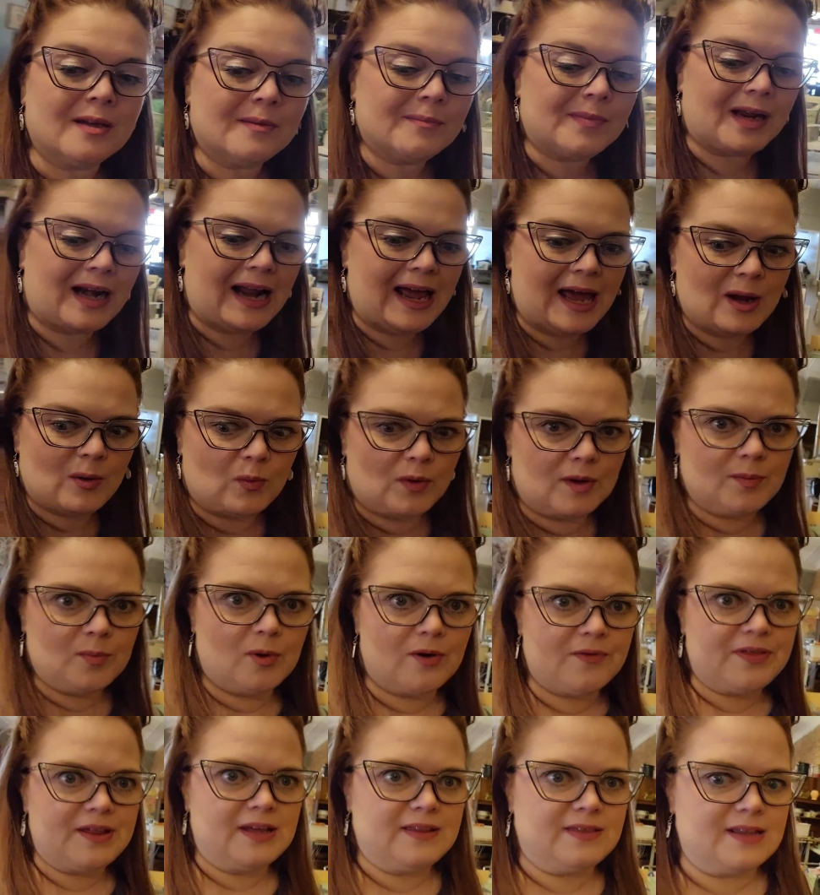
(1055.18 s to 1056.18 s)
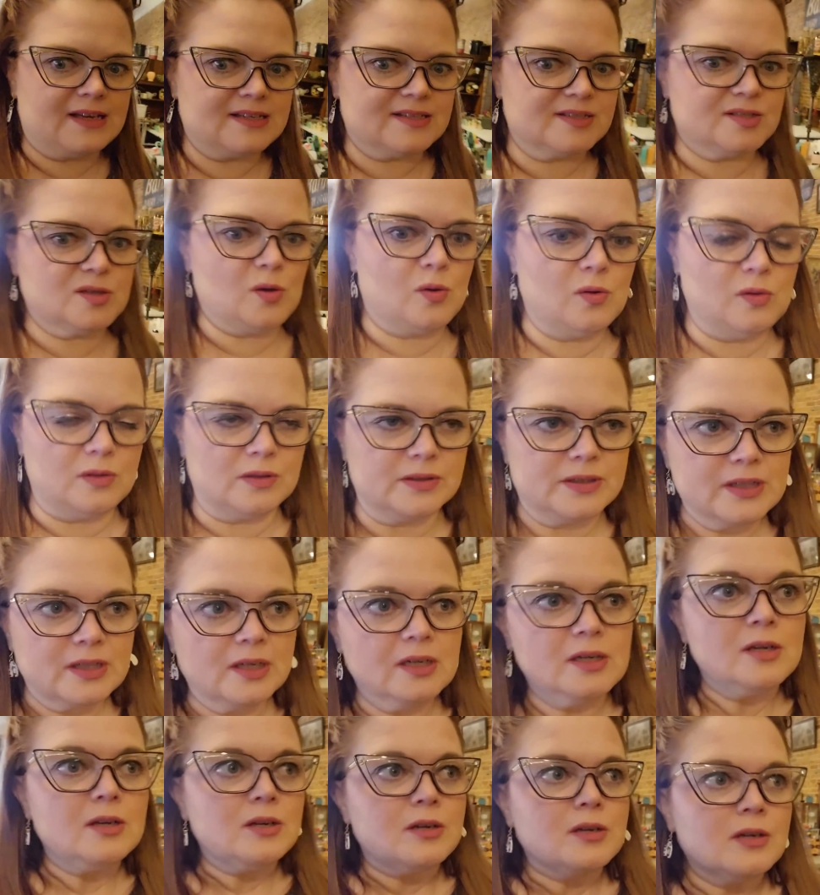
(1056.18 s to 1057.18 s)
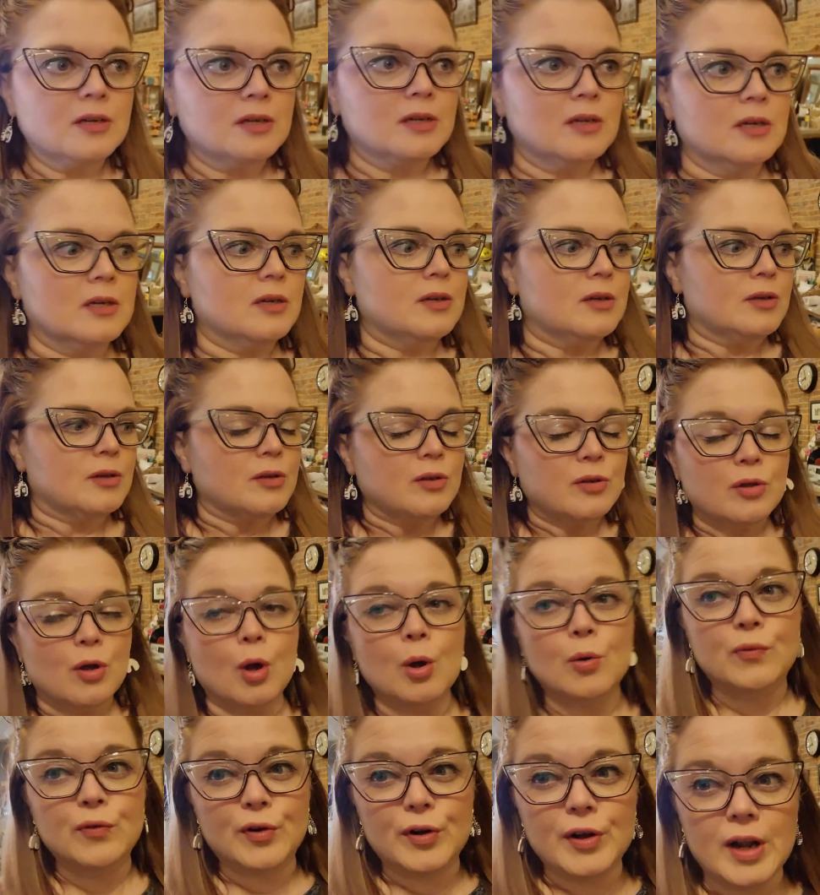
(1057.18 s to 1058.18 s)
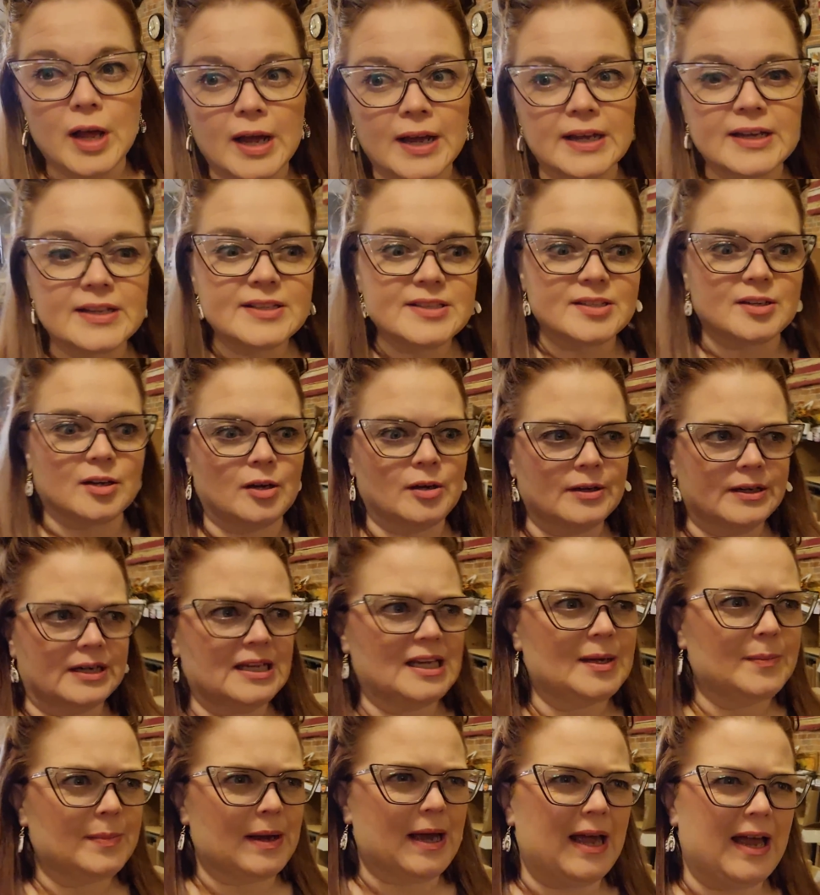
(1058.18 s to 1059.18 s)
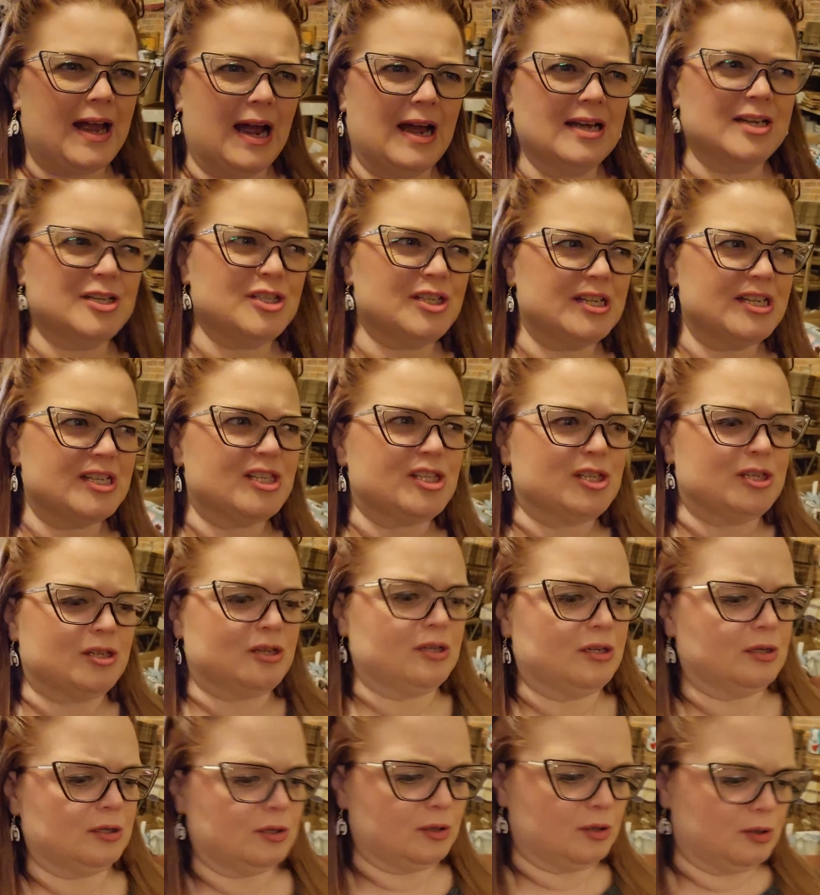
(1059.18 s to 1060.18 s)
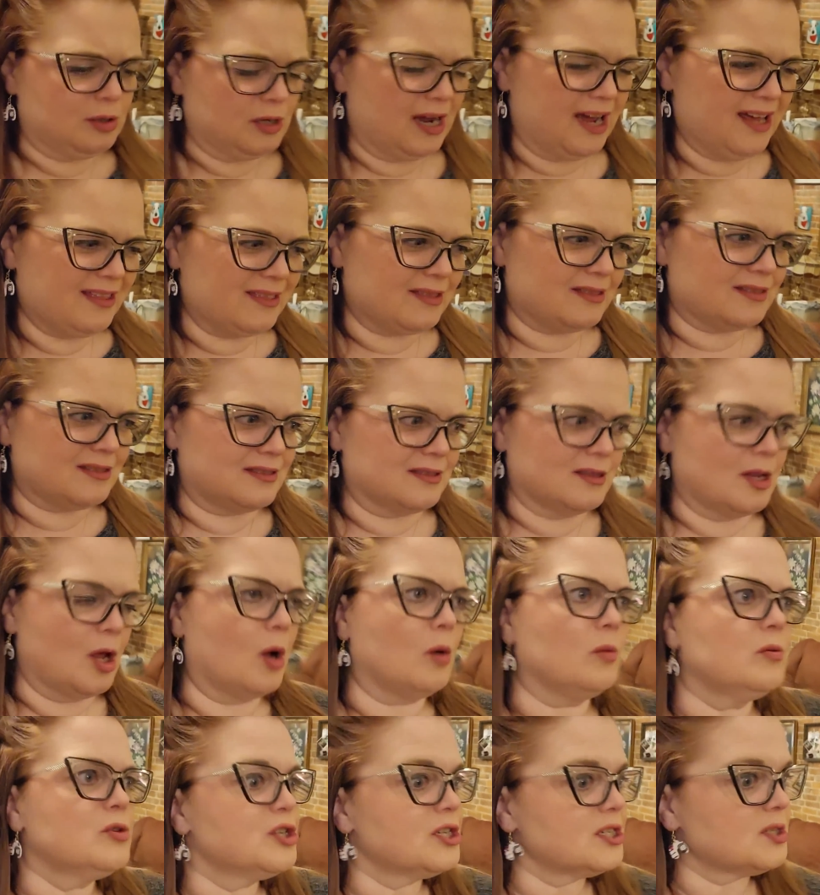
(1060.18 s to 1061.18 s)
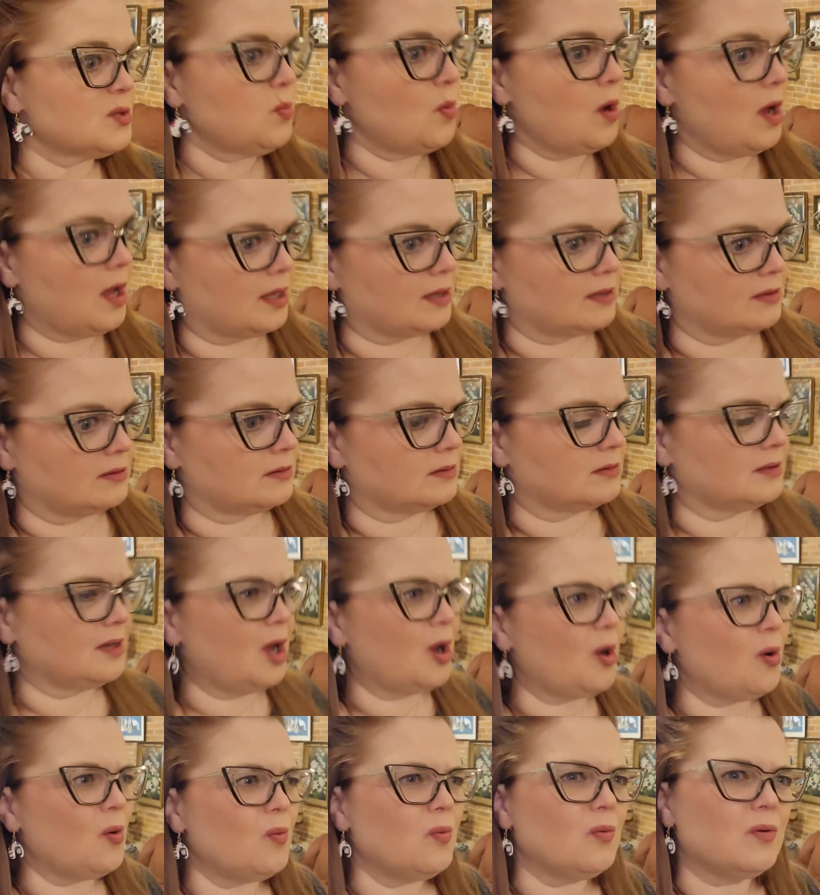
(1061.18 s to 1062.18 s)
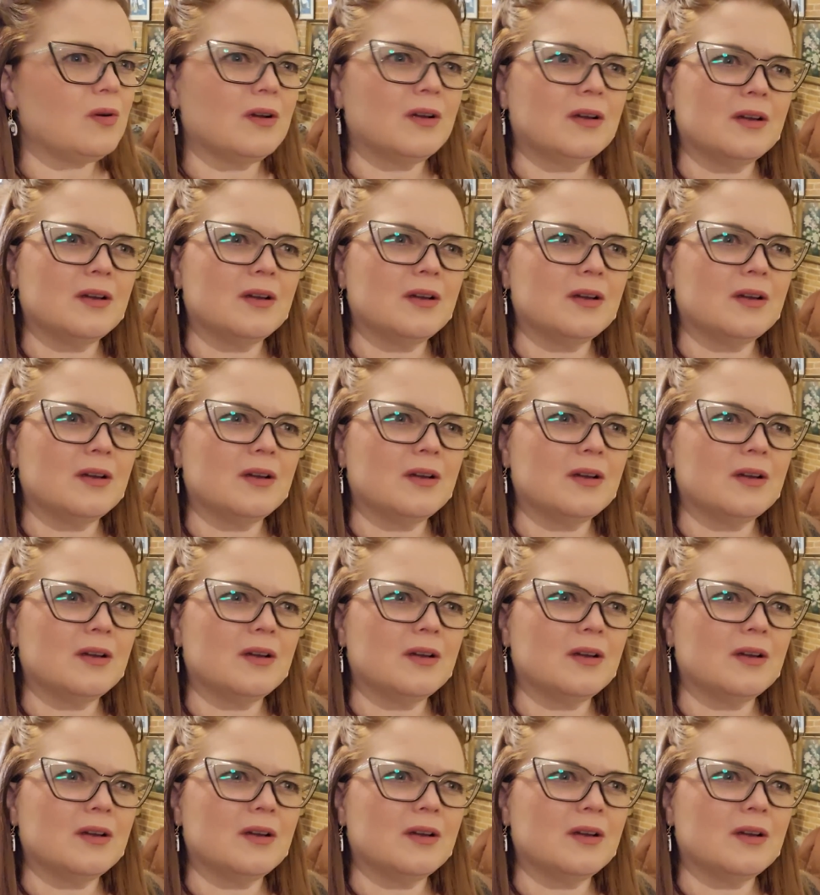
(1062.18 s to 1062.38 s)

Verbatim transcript: But I had one more thing that sold overnight on eBay. Actually, two, I, no, just one. No.